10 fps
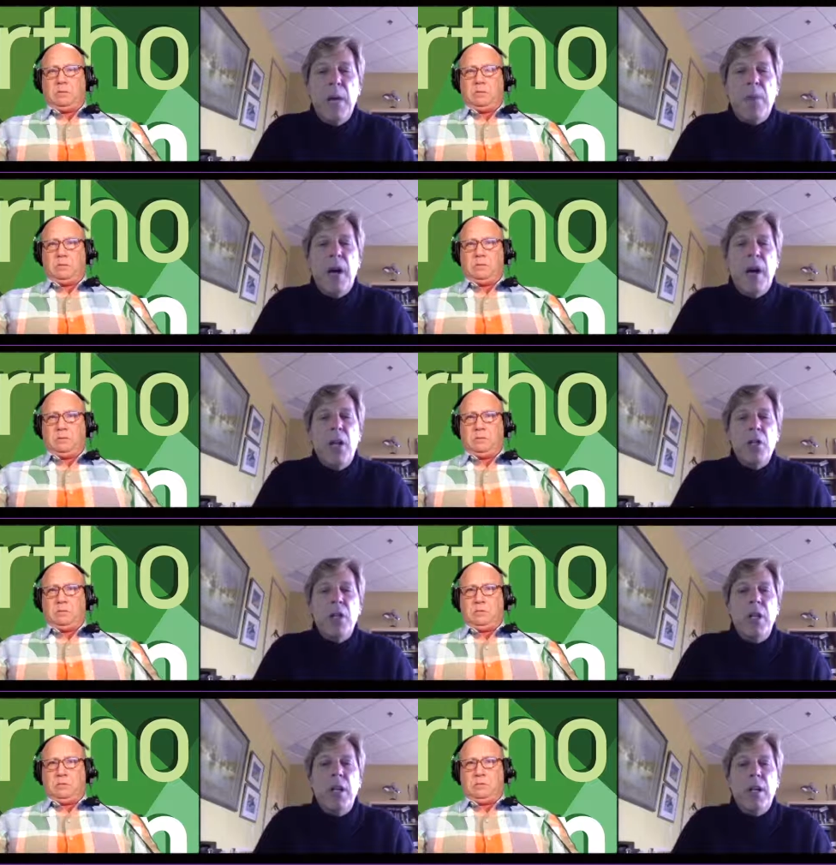Speaker 1: that
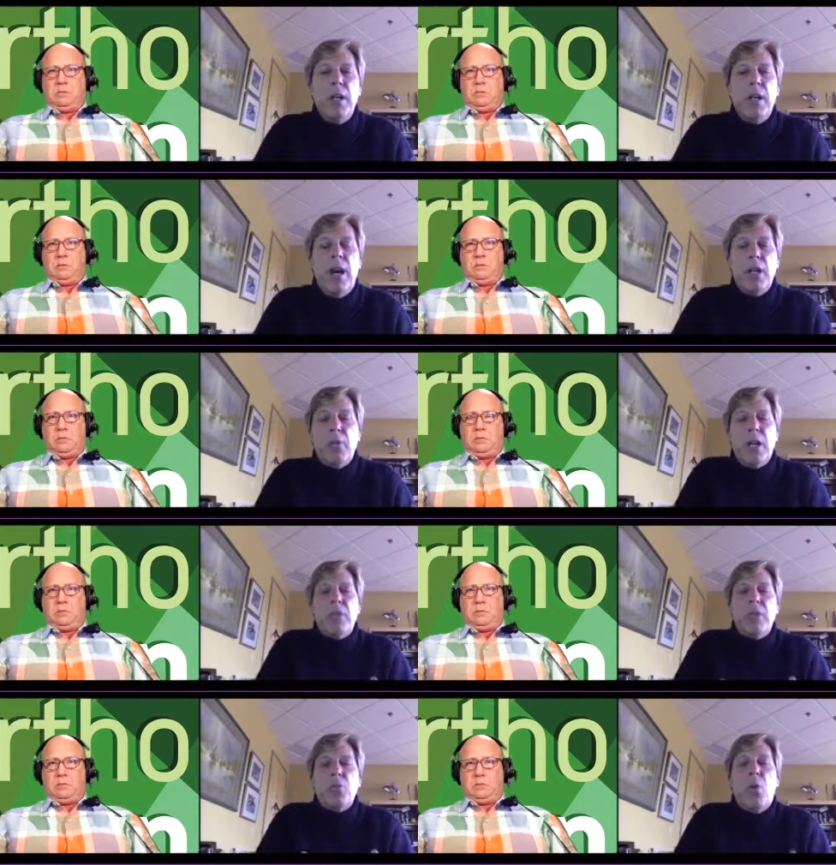biology
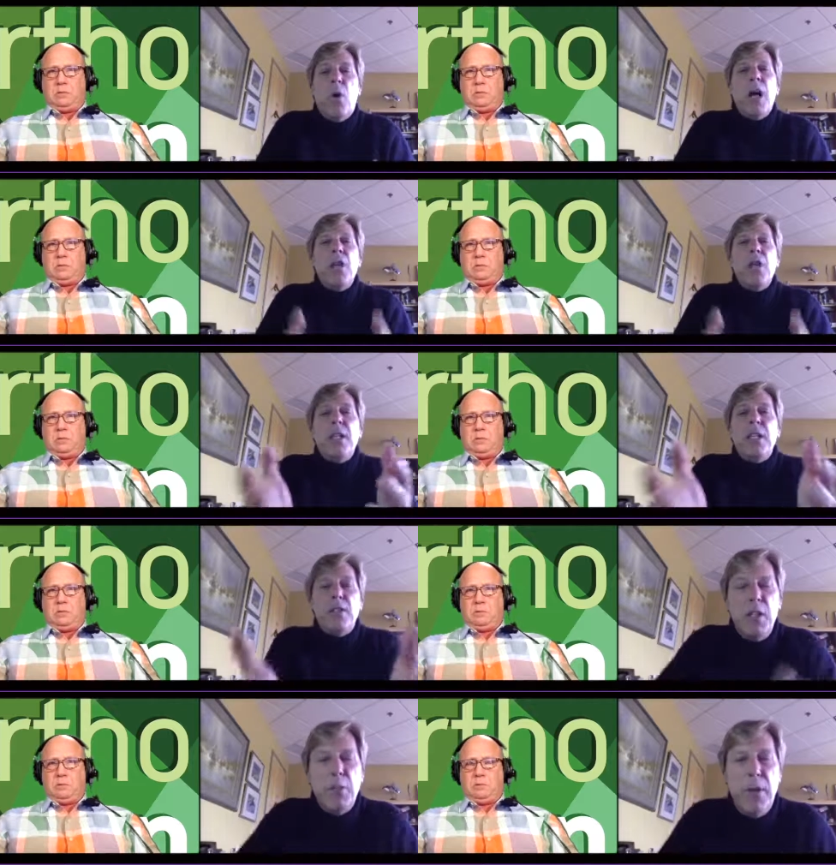addresses why you need to
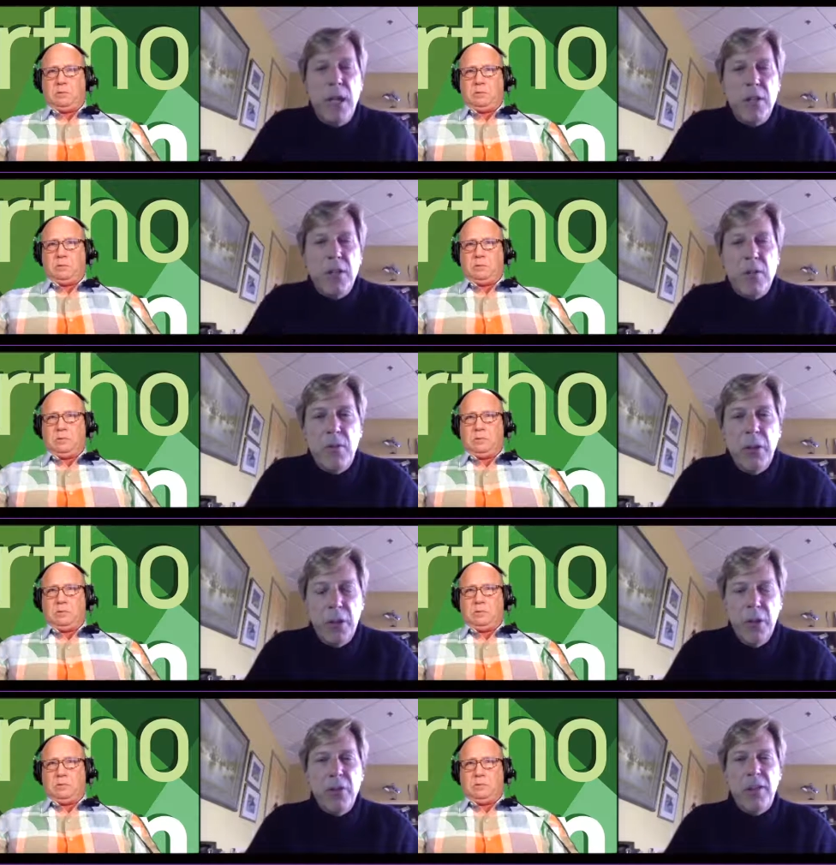see your patients
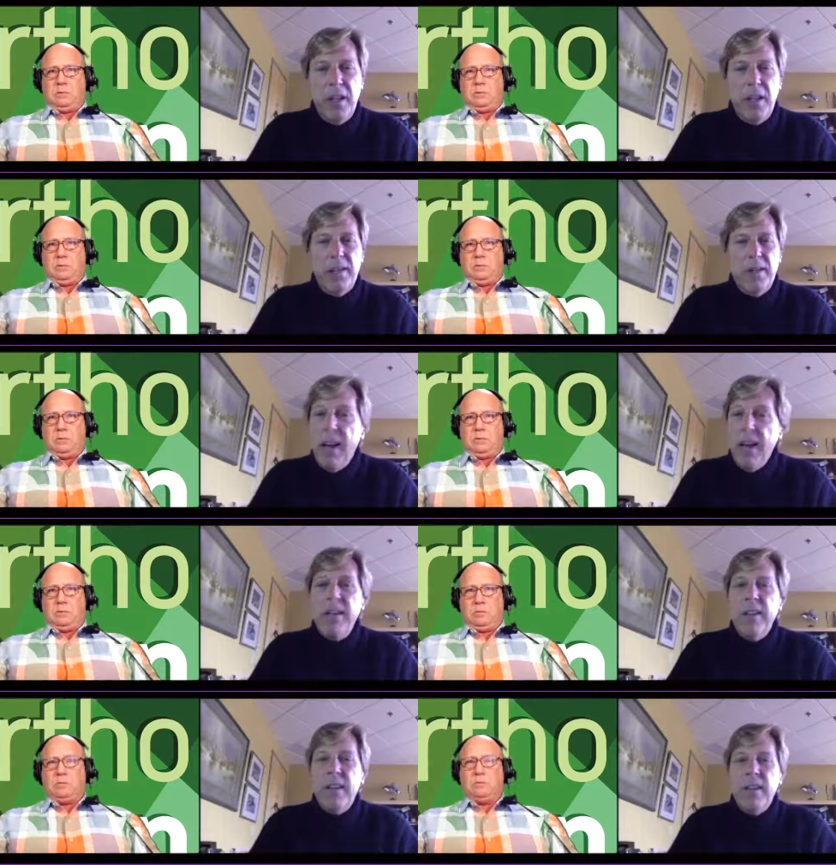recurrently,
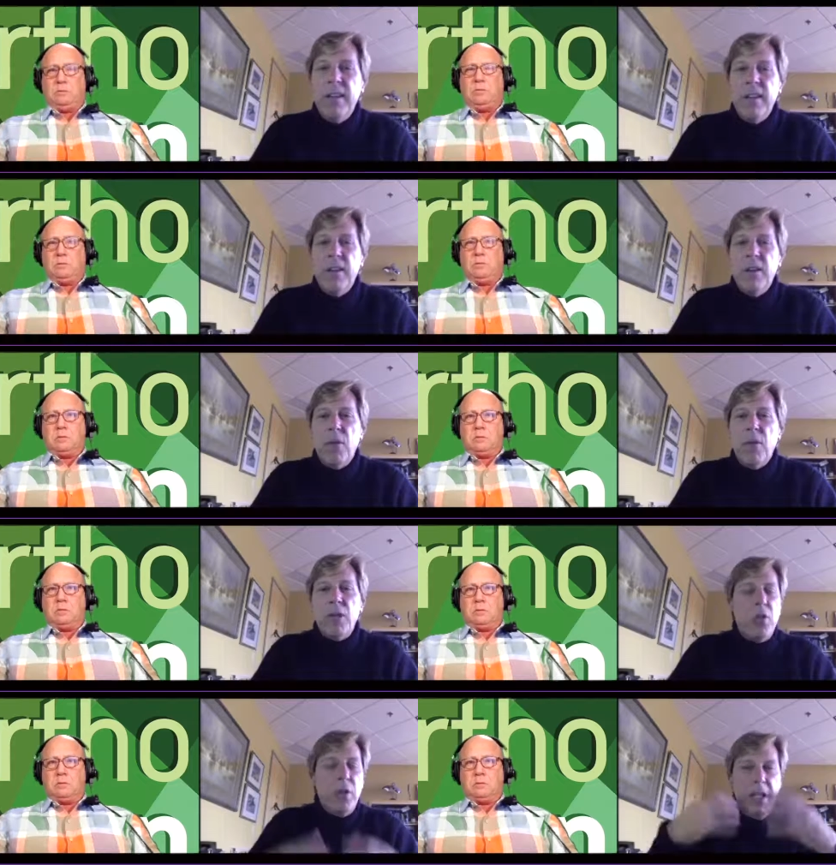right?
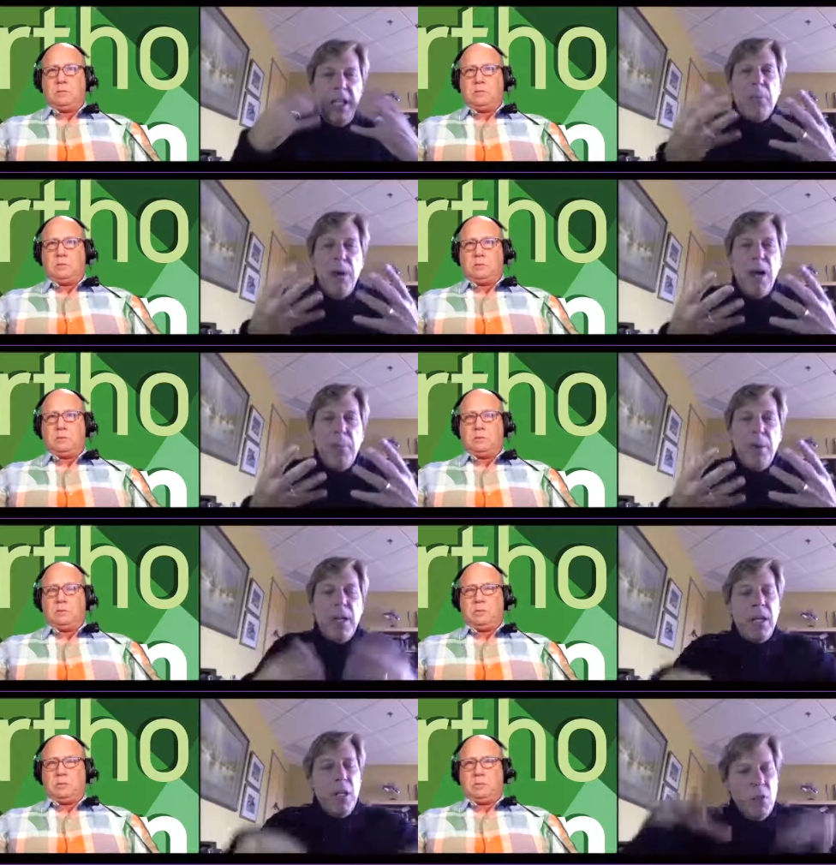Once you clean them up,
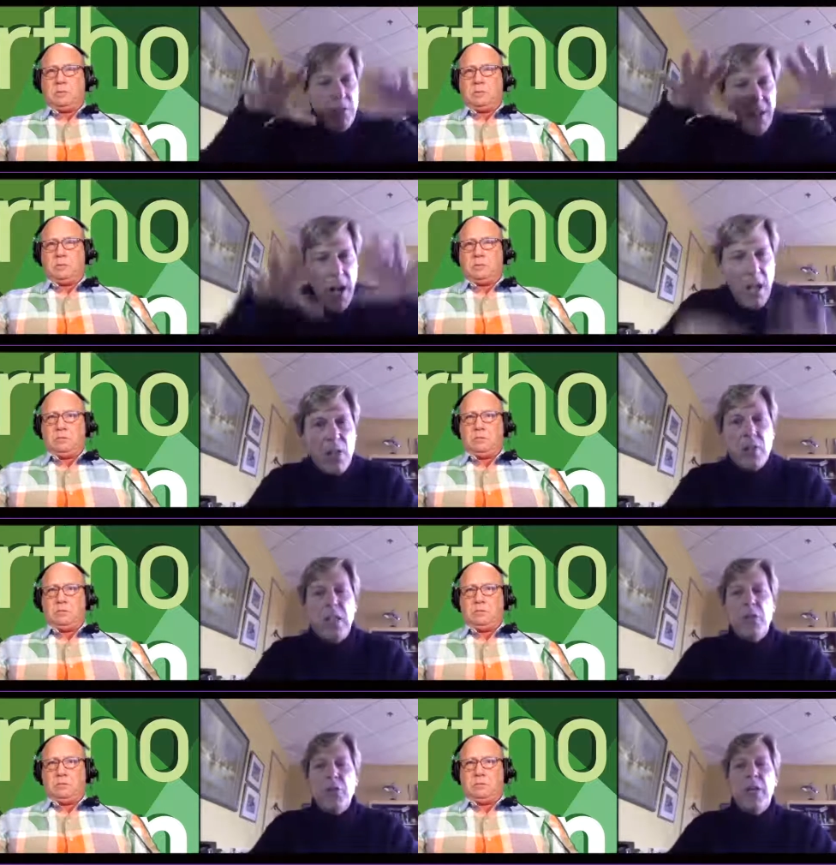you knock
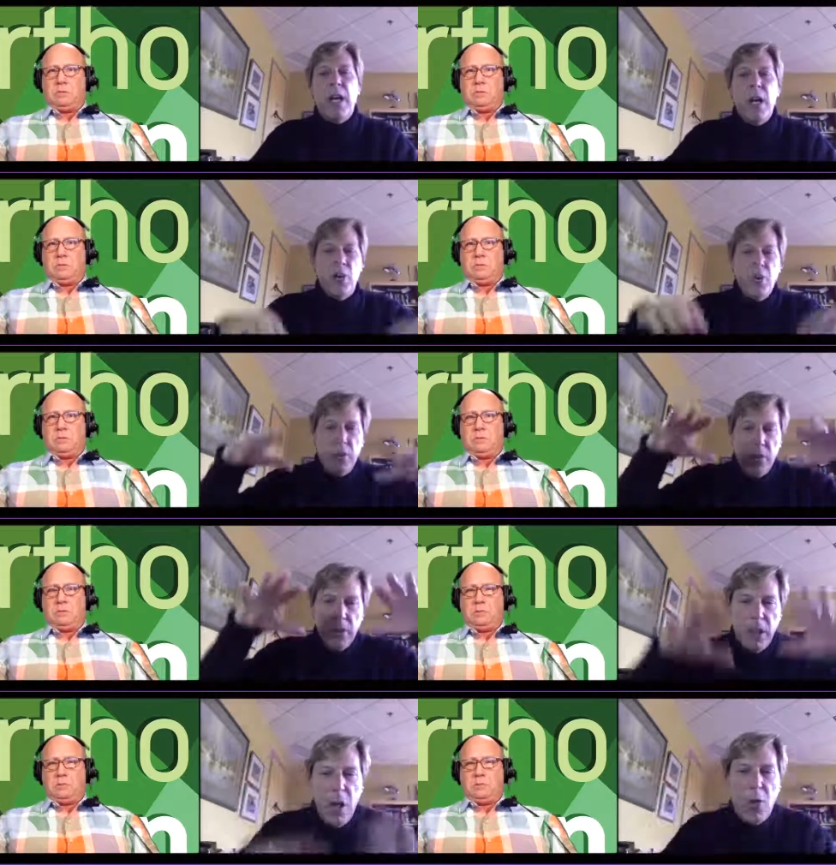those levels down,
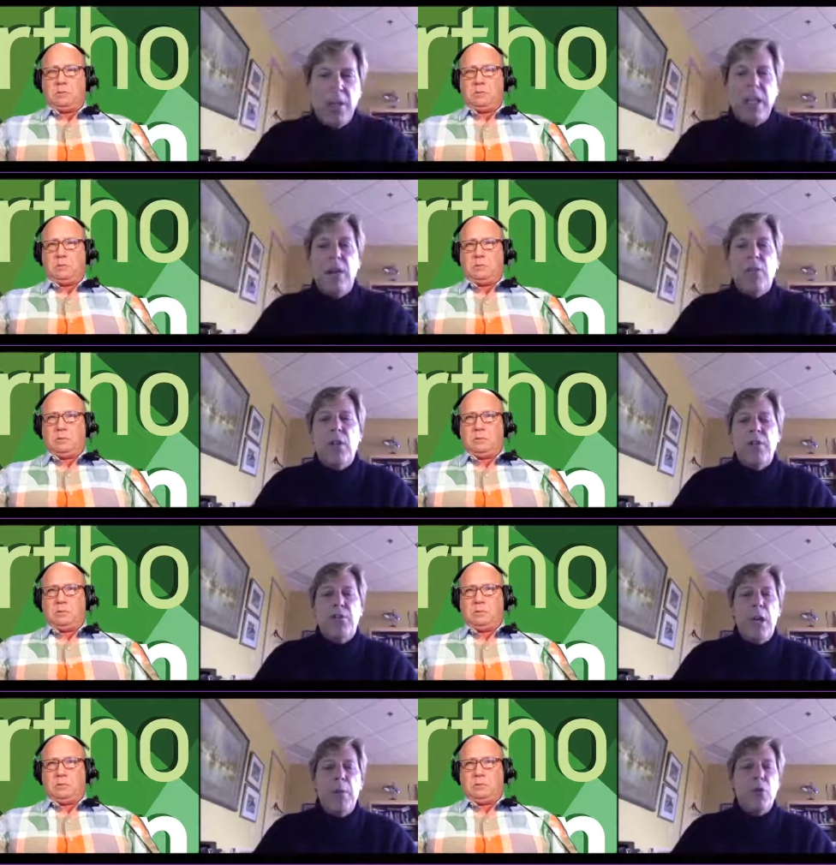you lower the level of
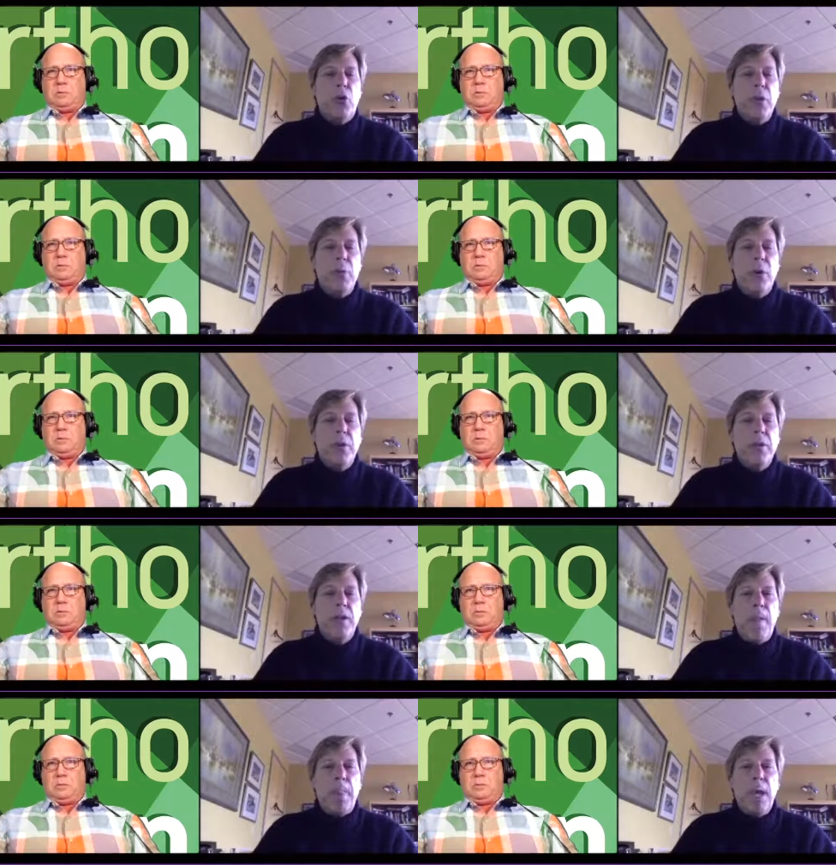inflammatory
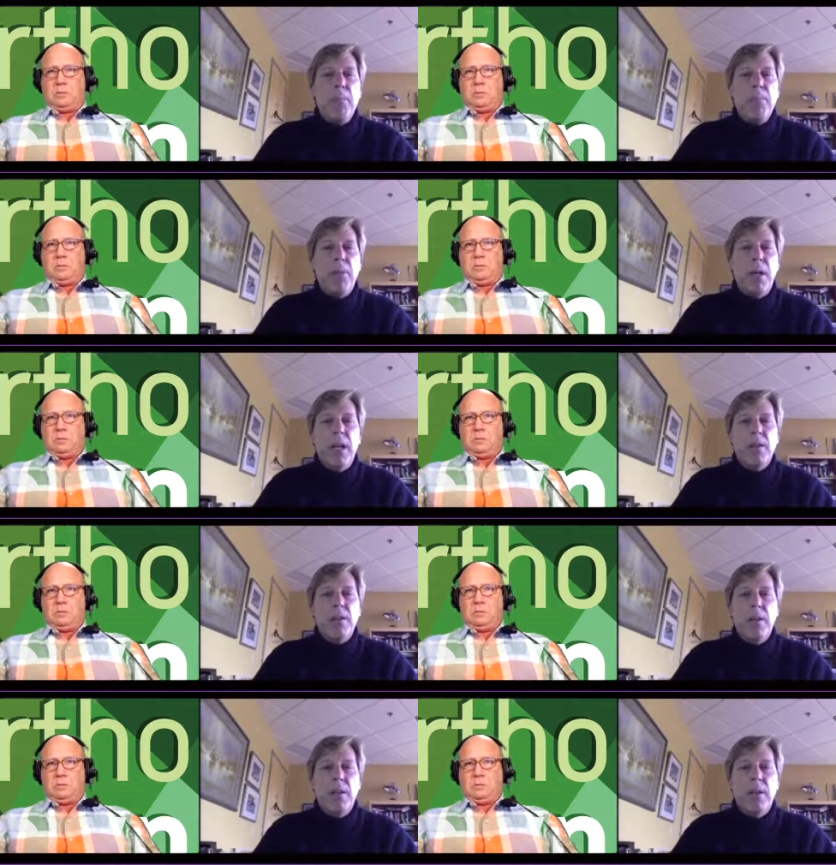burden, but
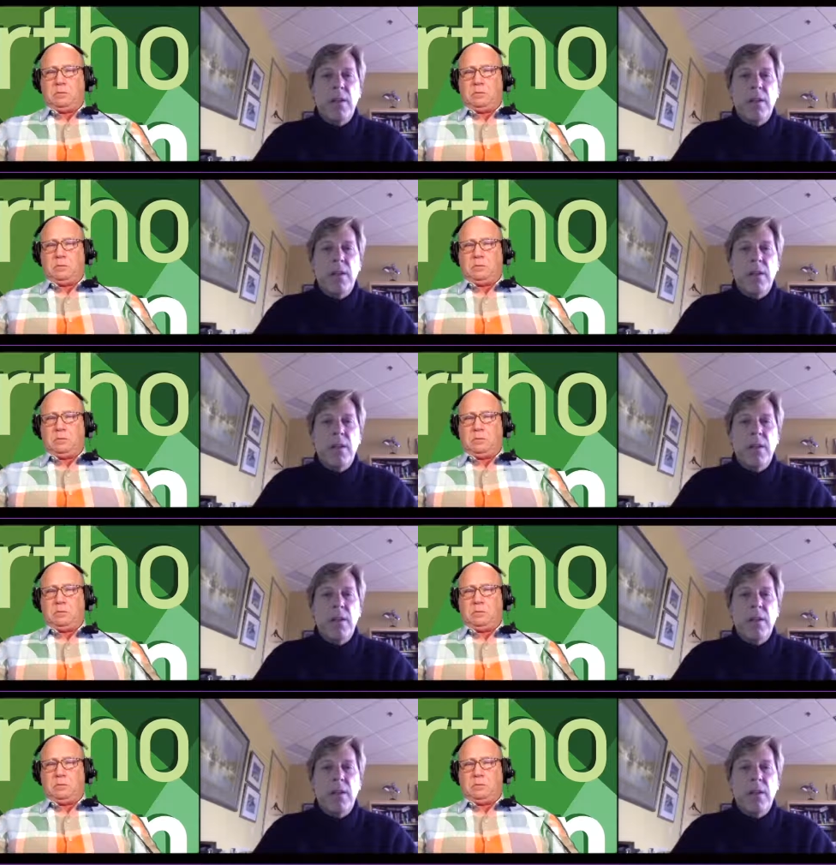as